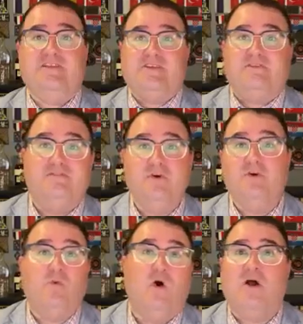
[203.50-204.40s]
like
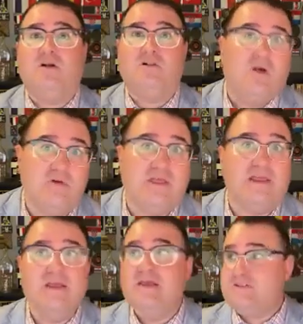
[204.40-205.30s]
food, water, clothing,
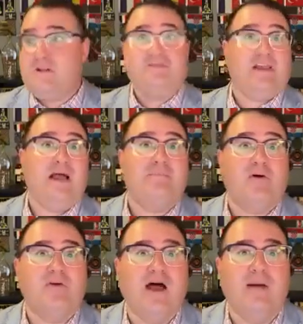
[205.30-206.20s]
stuff that got
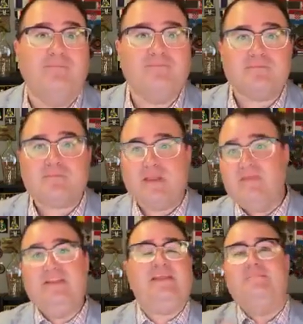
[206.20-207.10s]
burned up. And
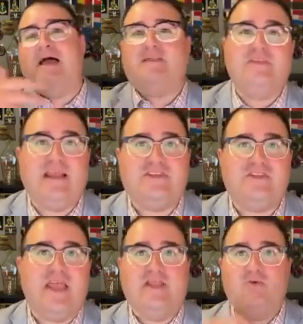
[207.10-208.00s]
then you come back the next
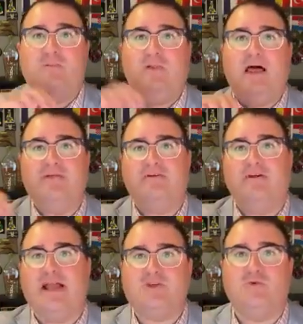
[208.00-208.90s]
day and you apply for your
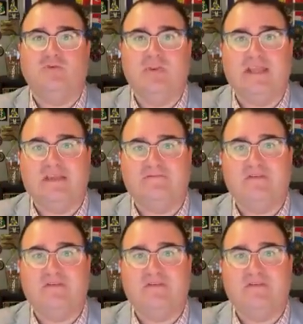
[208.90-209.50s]
actual relief.